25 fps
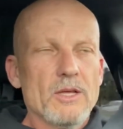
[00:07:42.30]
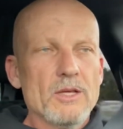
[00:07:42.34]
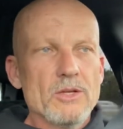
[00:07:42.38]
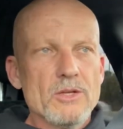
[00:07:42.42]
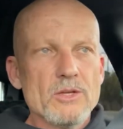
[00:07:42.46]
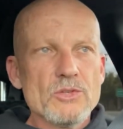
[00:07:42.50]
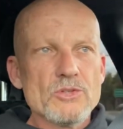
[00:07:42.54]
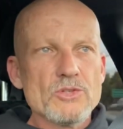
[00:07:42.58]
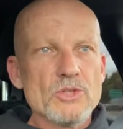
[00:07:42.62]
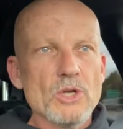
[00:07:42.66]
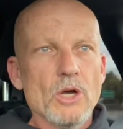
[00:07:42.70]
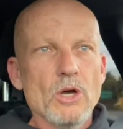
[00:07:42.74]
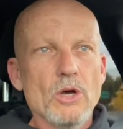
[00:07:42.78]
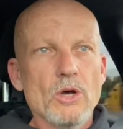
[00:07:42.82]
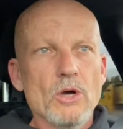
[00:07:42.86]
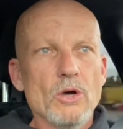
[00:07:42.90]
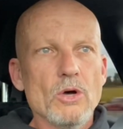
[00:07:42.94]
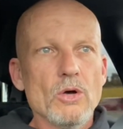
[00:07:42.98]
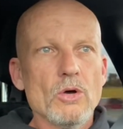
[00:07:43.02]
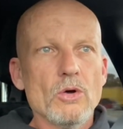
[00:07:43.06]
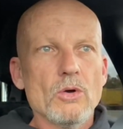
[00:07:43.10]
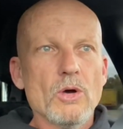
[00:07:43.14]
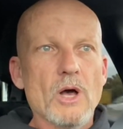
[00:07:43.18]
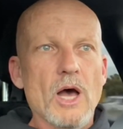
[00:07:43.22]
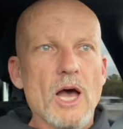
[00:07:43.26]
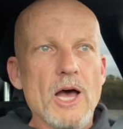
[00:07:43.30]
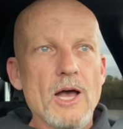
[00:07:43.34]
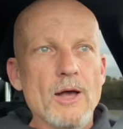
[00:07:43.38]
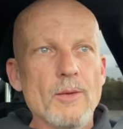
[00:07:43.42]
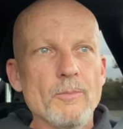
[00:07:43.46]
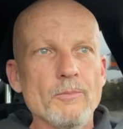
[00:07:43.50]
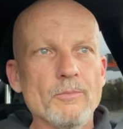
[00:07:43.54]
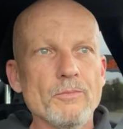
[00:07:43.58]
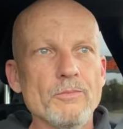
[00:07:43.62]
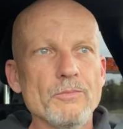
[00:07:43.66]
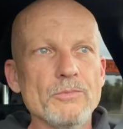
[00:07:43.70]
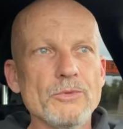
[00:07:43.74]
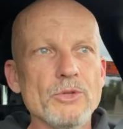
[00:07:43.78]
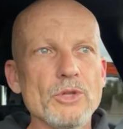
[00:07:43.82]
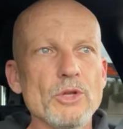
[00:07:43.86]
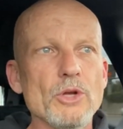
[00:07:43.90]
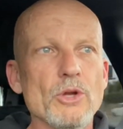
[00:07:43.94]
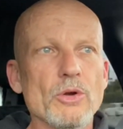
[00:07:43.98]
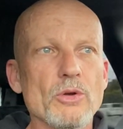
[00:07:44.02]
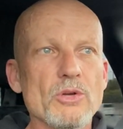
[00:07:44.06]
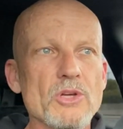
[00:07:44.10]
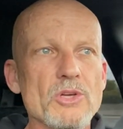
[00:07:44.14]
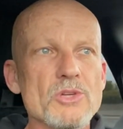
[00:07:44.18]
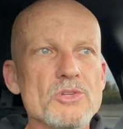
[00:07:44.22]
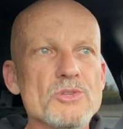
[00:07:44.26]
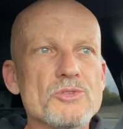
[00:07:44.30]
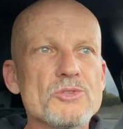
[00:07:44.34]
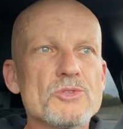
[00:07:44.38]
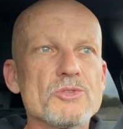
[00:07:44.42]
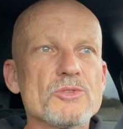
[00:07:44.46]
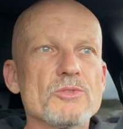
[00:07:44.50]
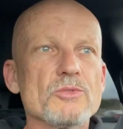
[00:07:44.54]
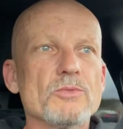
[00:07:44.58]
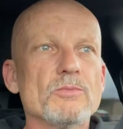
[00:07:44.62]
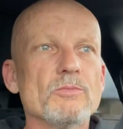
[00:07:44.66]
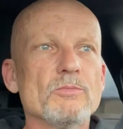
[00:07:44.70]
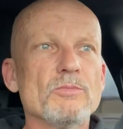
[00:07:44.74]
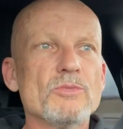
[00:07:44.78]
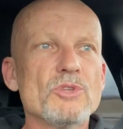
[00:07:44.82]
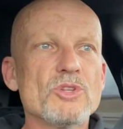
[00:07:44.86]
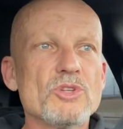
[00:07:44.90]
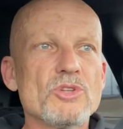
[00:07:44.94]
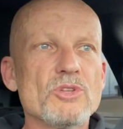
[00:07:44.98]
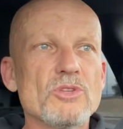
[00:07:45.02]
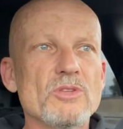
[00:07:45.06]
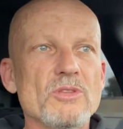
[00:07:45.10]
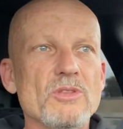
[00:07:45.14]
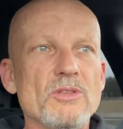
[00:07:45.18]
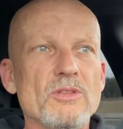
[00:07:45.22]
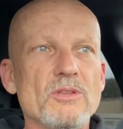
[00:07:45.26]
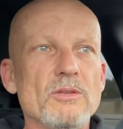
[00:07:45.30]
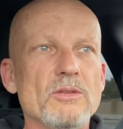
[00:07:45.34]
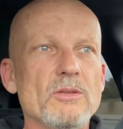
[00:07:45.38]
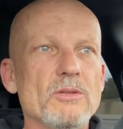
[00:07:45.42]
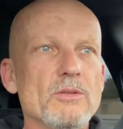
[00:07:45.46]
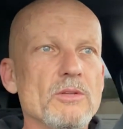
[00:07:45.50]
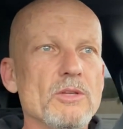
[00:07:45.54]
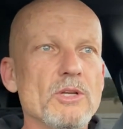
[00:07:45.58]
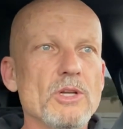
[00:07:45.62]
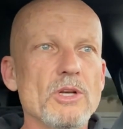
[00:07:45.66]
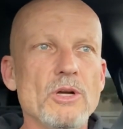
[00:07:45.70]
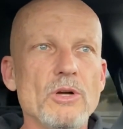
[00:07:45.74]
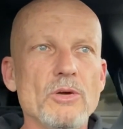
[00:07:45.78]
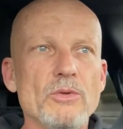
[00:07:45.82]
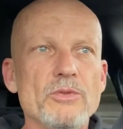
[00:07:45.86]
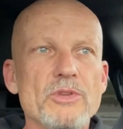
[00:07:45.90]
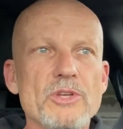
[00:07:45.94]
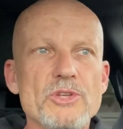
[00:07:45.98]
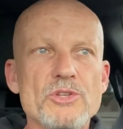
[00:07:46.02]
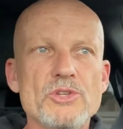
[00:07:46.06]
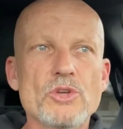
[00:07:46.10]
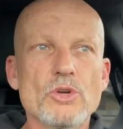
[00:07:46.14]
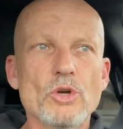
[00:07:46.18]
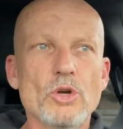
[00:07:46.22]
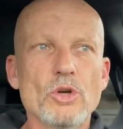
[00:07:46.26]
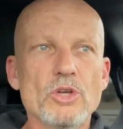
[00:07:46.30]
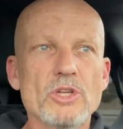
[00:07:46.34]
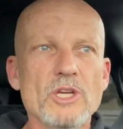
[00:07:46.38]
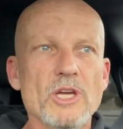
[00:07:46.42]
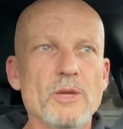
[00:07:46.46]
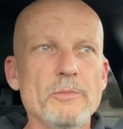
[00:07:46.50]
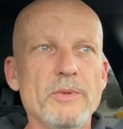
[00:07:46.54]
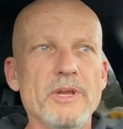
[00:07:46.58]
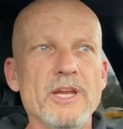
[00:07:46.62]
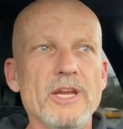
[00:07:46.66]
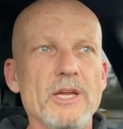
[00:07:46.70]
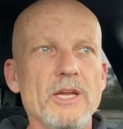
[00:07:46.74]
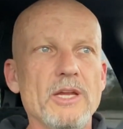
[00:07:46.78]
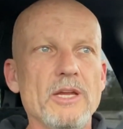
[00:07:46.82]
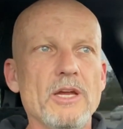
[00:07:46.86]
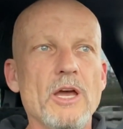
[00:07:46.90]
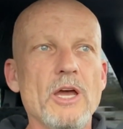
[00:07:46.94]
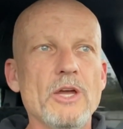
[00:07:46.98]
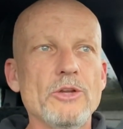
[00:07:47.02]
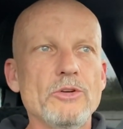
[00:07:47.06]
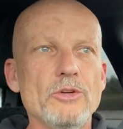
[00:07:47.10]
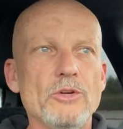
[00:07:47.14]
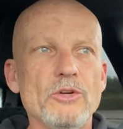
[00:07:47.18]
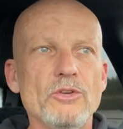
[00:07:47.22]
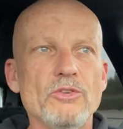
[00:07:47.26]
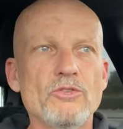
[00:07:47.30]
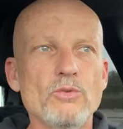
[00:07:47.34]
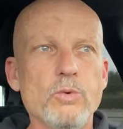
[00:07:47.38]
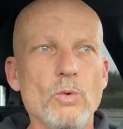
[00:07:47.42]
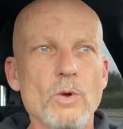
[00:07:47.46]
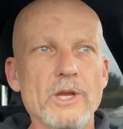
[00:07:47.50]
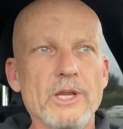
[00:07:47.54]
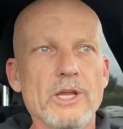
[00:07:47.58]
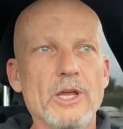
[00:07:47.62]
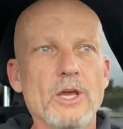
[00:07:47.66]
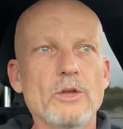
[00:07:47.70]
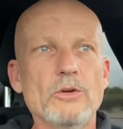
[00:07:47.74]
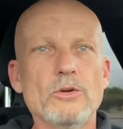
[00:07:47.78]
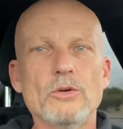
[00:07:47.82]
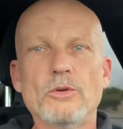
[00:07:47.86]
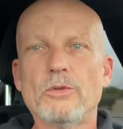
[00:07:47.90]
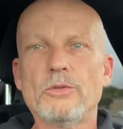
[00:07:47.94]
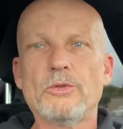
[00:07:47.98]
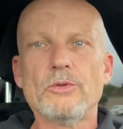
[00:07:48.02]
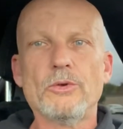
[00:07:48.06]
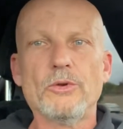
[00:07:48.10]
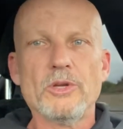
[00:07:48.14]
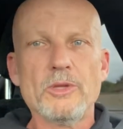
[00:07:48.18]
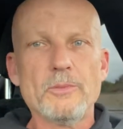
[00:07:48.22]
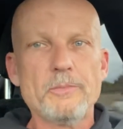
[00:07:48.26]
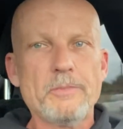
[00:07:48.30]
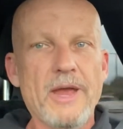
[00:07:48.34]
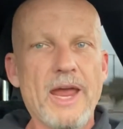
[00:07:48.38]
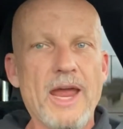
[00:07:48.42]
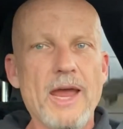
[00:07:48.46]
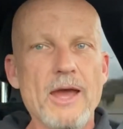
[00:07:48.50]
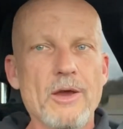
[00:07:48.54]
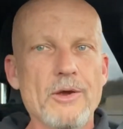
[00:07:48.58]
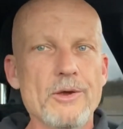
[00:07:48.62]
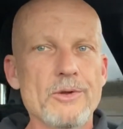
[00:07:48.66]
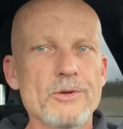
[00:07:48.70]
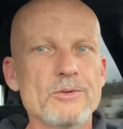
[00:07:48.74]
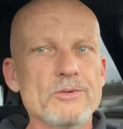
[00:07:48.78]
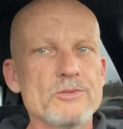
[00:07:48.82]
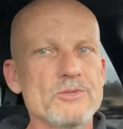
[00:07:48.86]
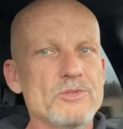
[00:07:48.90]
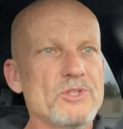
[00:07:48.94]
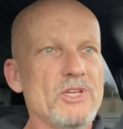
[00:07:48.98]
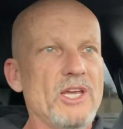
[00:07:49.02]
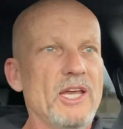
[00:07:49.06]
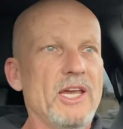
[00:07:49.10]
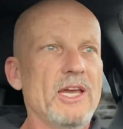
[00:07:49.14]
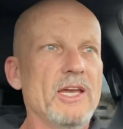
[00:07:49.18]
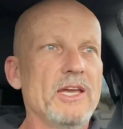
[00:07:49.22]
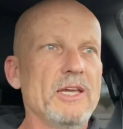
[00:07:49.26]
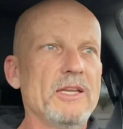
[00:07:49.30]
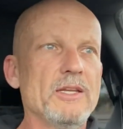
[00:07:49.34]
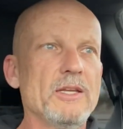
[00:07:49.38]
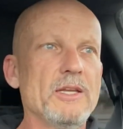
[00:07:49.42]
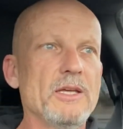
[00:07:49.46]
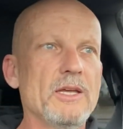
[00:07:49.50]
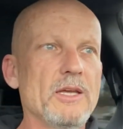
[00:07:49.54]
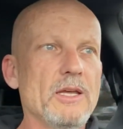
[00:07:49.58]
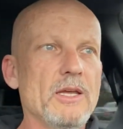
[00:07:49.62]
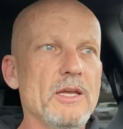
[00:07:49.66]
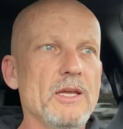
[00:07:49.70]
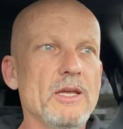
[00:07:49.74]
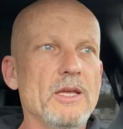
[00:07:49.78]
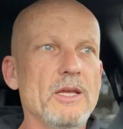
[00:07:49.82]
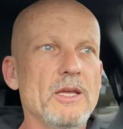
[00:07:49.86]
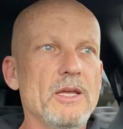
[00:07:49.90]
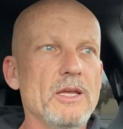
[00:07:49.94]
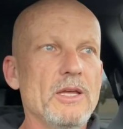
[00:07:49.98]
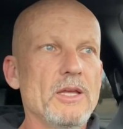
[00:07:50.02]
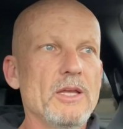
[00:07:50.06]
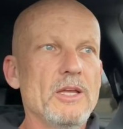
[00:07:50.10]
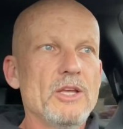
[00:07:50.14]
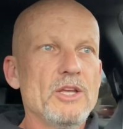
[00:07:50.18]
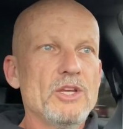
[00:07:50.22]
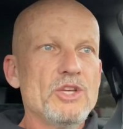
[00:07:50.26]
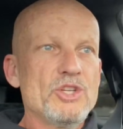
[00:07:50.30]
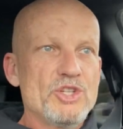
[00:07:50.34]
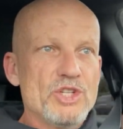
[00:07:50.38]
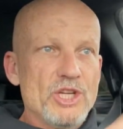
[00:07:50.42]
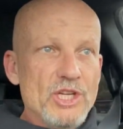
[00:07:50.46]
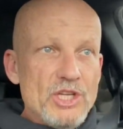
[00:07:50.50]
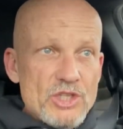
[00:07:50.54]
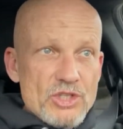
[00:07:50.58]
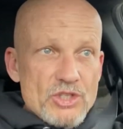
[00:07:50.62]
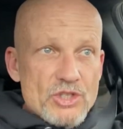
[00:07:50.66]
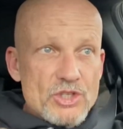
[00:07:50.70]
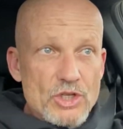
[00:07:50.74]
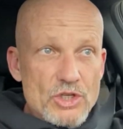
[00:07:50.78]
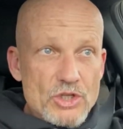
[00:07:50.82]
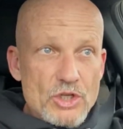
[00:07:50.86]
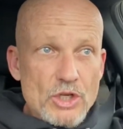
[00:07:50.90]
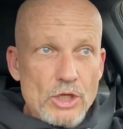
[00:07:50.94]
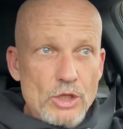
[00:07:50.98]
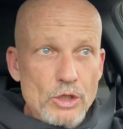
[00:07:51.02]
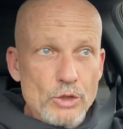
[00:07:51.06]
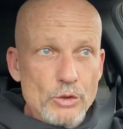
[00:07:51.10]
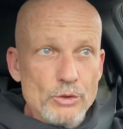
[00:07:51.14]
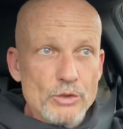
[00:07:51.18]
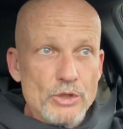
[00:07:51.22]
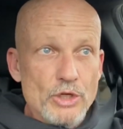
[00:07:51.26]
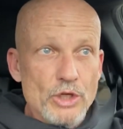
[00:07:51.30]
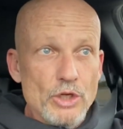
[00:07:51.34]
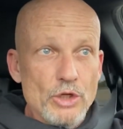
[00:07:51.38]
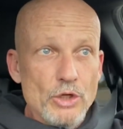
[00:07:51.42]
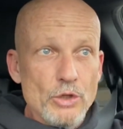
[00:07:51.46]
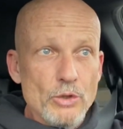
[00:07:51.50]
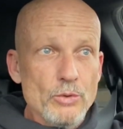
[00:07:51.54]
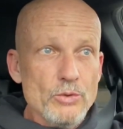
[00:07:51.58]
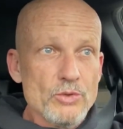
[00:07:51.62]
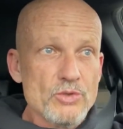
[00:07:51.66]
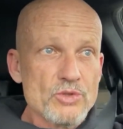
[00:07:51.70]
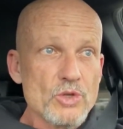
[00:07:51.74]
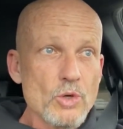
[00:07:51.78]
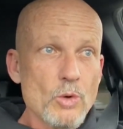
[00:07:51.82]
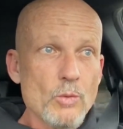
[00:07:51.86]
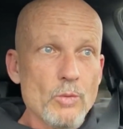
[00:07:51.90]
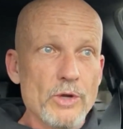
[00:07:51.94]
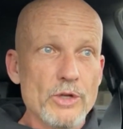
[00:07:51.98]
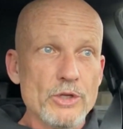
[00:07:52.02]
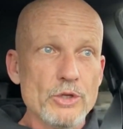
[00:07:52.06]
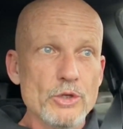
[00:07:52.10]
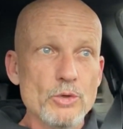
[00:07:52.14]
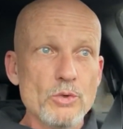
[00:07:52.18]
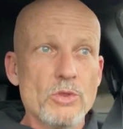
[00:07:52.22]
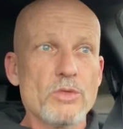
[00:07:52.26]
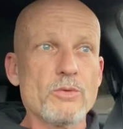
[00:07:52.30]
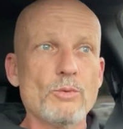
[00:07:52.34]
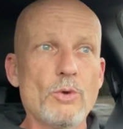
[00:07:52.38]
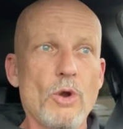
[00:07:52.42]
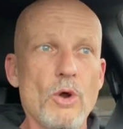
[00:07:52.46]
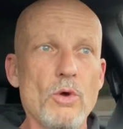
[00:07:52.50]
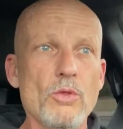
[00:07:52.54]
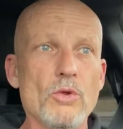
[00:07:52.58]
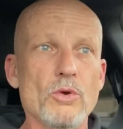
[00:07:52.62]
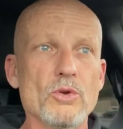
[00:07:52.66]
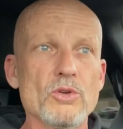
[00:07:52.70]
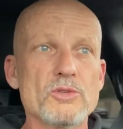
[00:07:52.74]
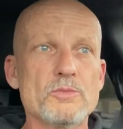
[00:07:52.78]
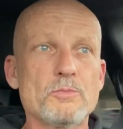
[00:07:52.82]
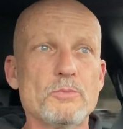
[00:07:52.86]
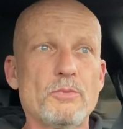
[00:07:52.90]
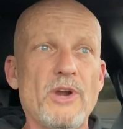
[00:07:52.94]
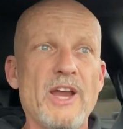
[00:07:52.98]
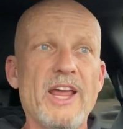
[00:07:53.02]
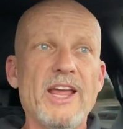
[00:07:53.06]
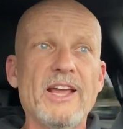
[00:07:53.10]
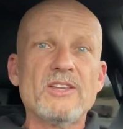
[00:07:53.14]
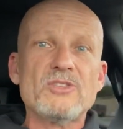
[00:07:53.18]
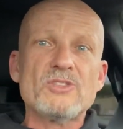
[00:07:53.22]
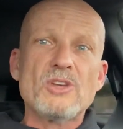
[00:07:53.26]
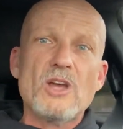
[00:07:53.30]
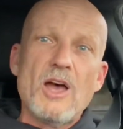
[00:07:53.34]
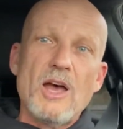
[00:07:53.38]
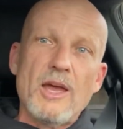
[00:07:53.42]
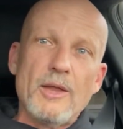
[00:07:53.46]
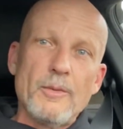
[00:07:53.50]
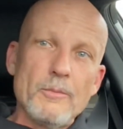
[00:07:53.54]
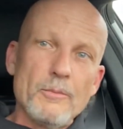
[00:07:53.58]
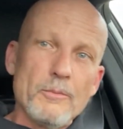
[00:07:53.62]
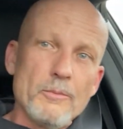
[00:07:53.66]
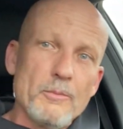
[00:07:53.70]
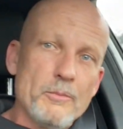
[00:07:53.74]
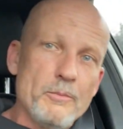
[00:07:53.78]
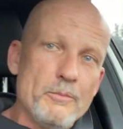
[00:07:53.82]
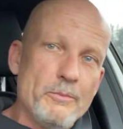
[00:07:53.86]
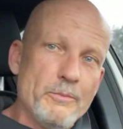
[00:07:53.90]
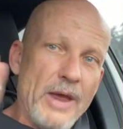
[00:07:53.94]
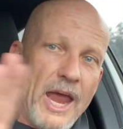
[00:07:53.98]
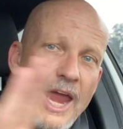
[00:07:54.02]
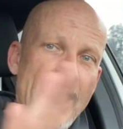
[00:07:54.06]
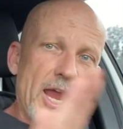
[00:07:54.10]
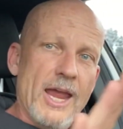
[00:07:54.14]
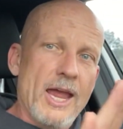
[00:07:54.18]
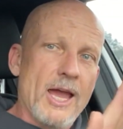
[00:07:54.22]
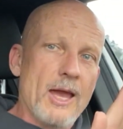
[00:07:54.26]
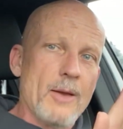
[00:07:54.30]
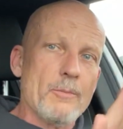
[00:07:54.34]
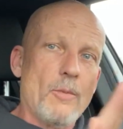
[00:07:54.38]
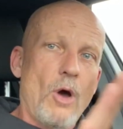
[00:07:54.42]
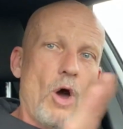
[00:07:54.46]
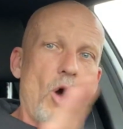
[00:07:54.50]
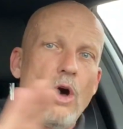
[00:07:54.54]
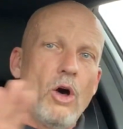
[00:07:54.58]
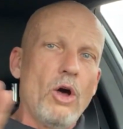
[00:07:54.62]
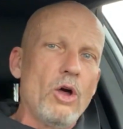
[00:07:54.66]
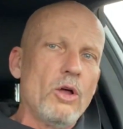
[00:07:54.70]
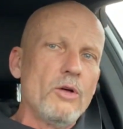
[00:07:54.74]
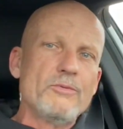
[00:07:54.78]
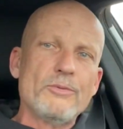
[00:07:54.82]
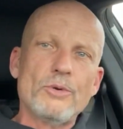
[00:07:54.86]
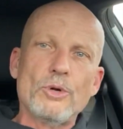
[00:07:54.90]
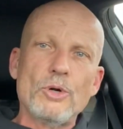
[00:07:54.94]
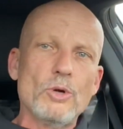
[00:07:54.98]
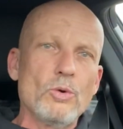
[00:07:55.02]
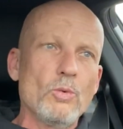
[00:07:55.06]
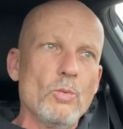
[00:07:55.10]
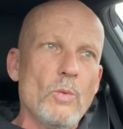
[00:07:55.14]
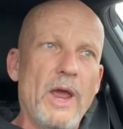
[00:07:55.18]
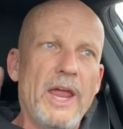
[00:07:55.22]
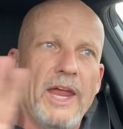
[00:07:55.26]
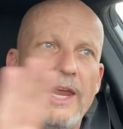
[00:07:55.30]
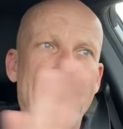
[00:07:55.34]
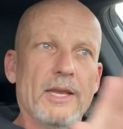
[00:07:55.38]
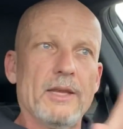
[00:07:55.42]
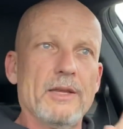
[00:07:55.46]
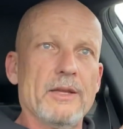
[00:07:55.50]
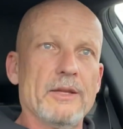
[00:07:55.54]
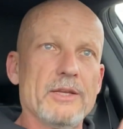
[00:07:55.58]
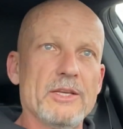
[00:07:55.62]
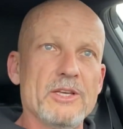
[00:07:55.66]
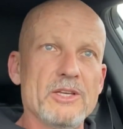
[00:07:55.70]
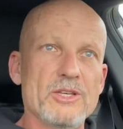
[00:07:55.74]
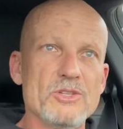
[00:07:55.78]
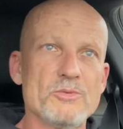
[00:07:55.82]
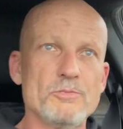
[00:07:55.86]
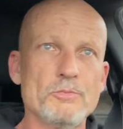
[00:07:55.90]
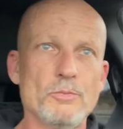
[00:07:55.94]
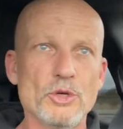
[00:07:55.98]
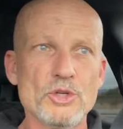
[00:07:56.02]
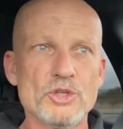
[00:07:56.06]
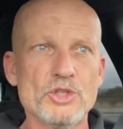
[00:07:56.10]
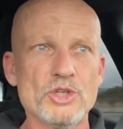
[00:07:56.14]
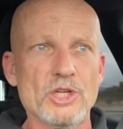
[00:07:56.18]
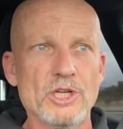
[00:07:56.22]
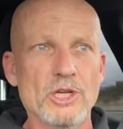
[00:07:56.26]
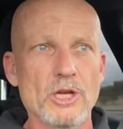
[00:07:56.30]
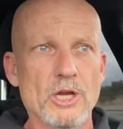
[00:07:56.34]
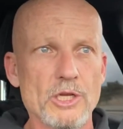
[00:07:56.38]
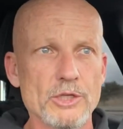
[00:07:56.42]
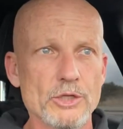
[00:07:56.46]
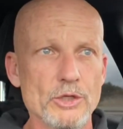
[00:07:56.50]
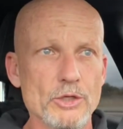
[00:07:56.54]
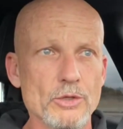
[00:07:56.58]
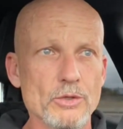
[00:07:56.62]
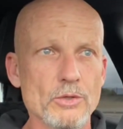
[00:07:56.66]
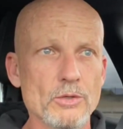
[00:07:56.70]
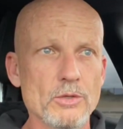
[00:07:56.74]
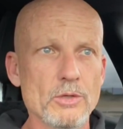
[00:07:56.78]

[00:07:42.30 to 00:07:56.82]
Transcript: So, you know, because, you know, this girl could be 120, 130 pounds, and she's just glued to you. So when you throw those brakes on, bam, all of her weight is pushing on you.